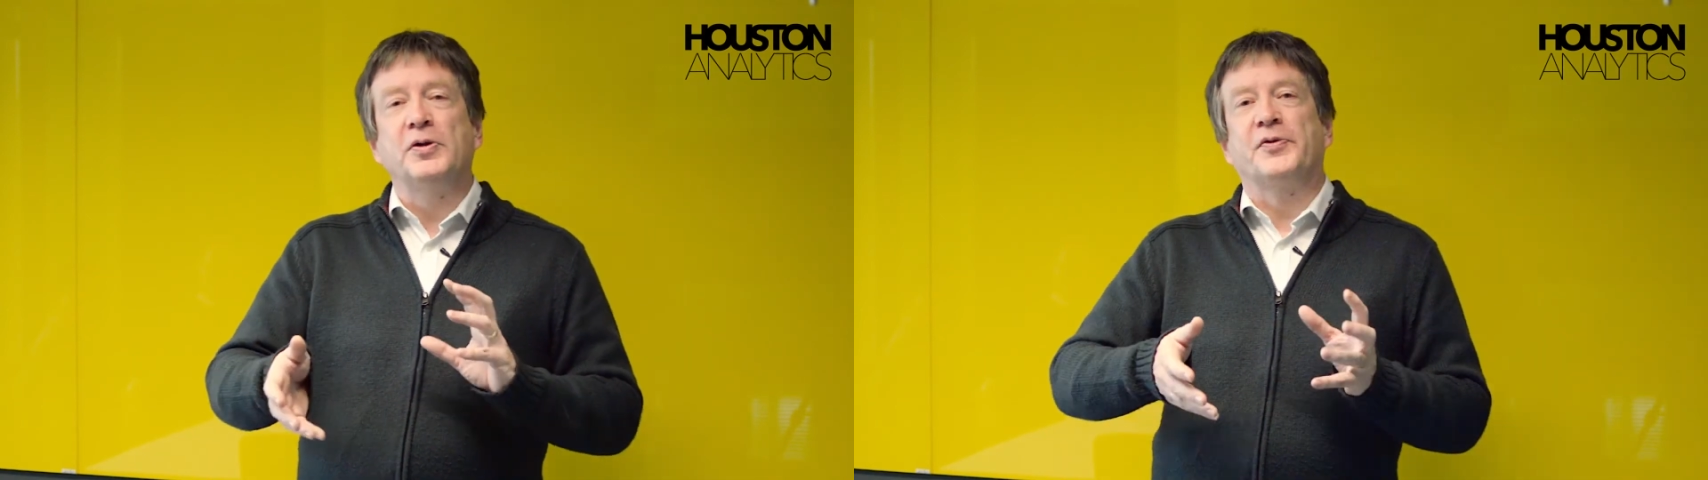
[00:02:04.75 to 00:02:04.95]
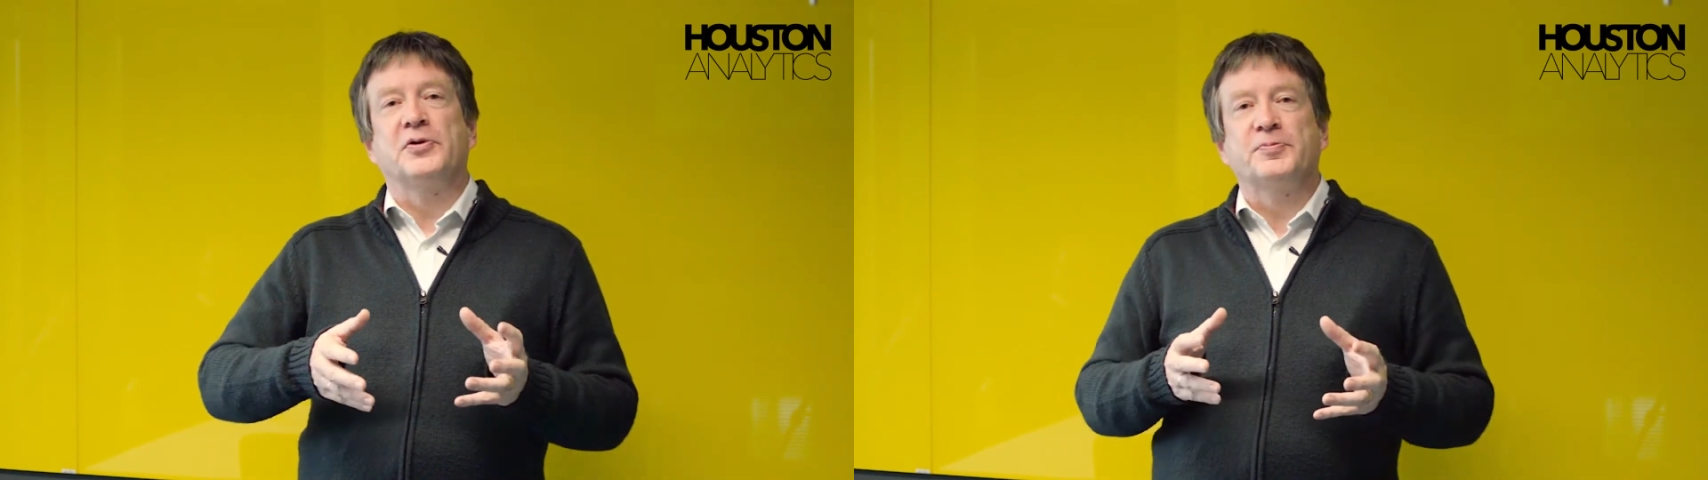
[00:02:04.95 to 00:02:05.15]

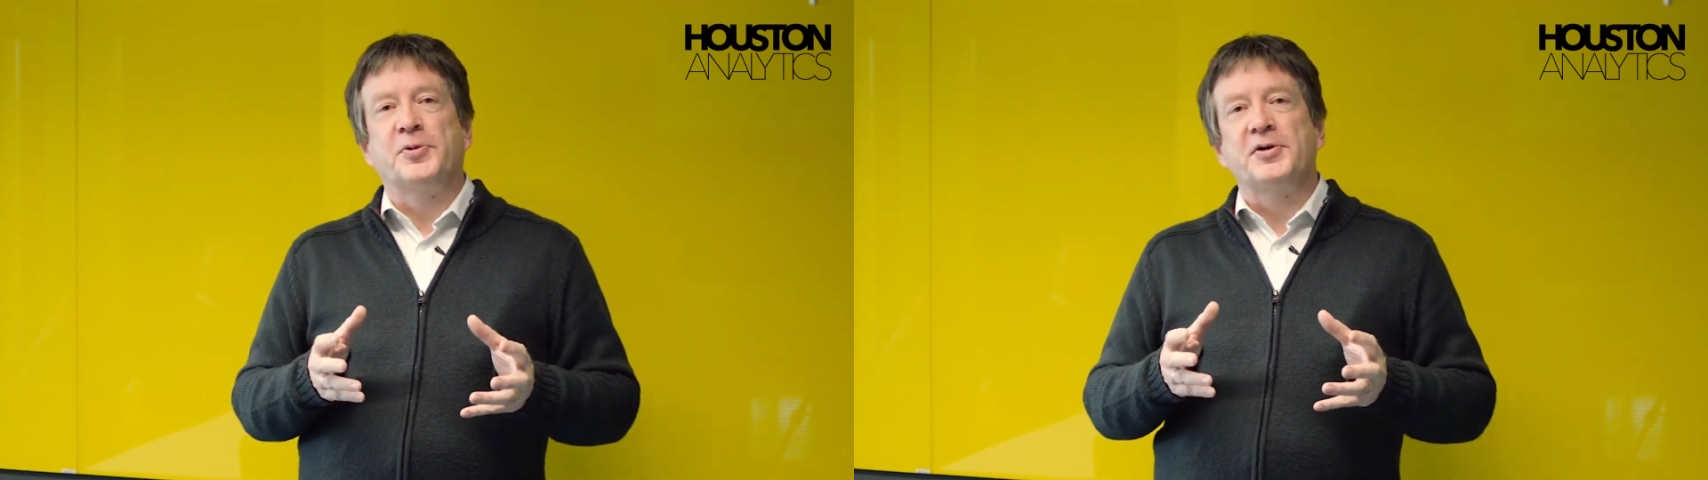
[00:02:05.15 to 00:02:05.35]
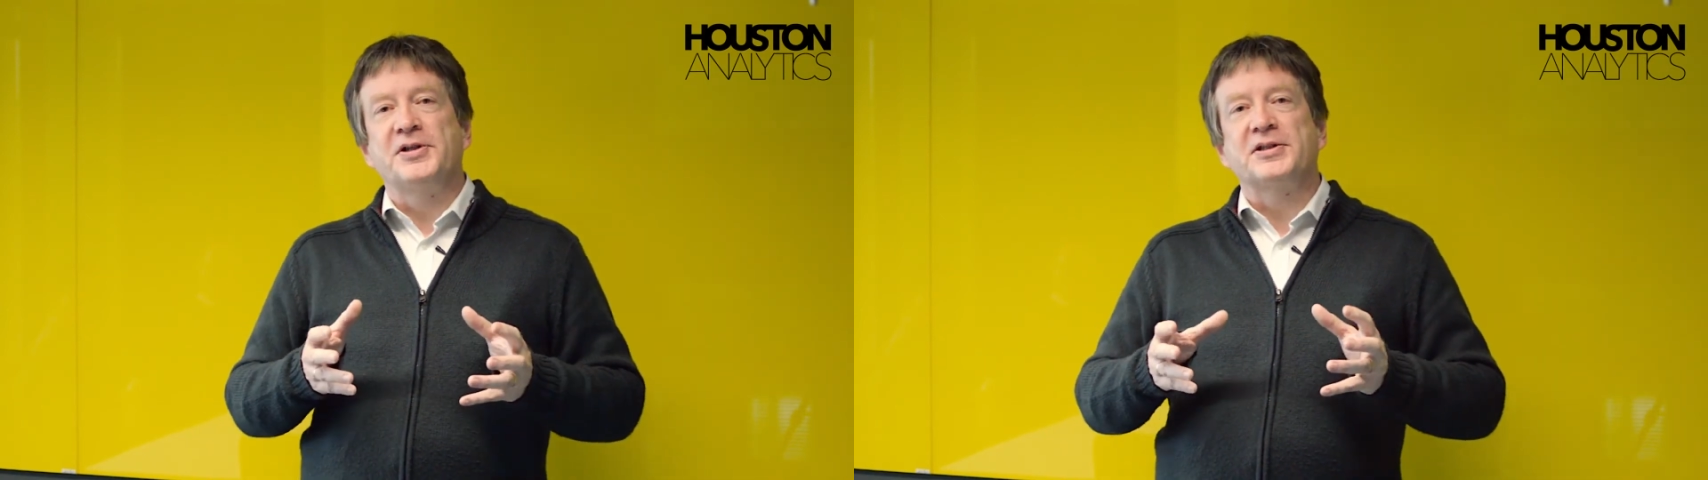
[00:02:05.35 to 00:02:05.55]
of those
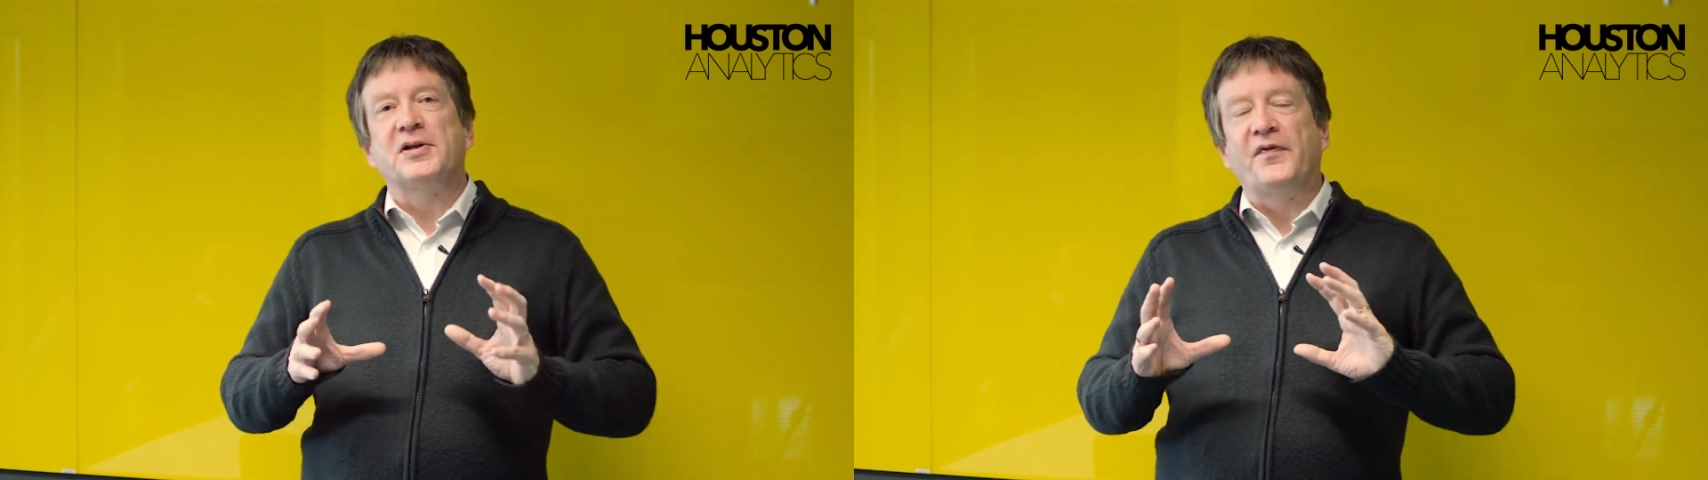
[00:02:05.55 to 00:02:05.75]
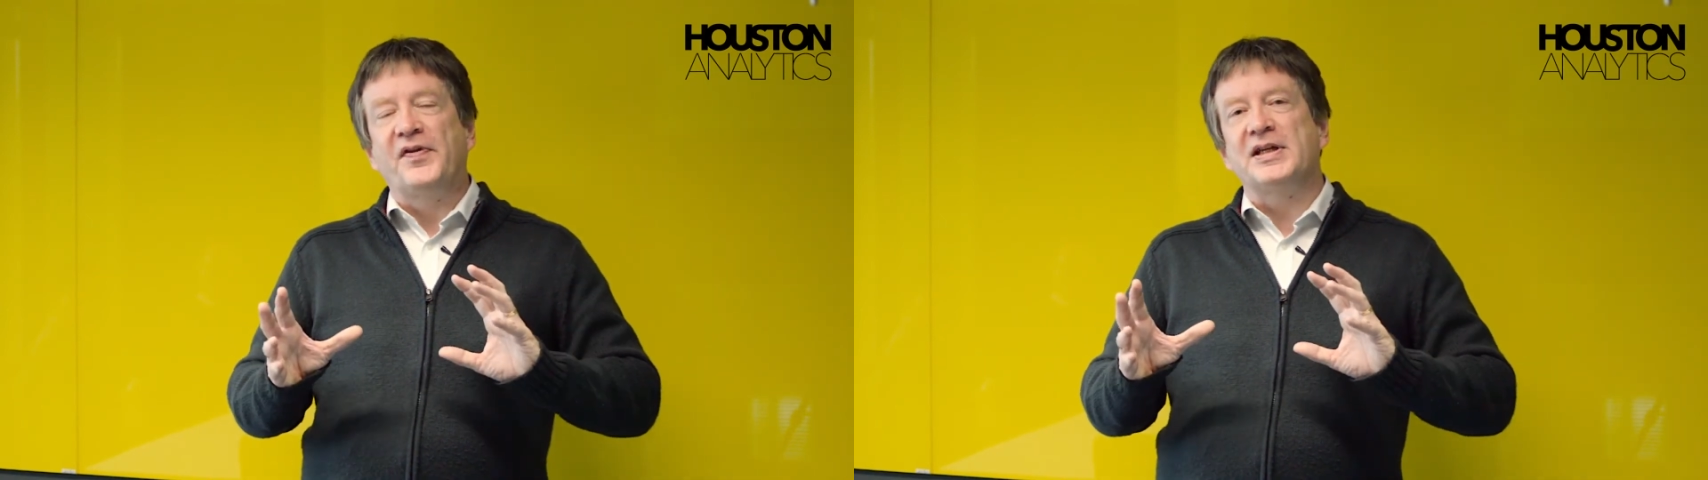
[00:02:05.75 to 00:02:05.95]
projects
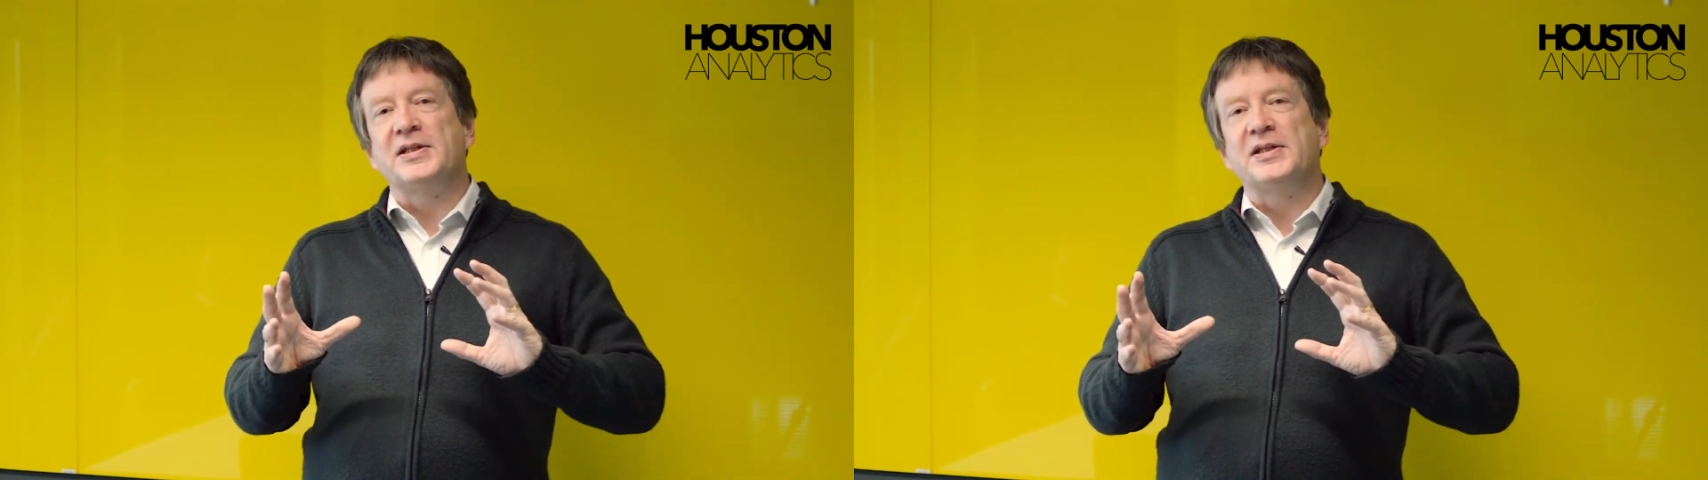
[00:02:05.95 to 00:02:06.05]
can fit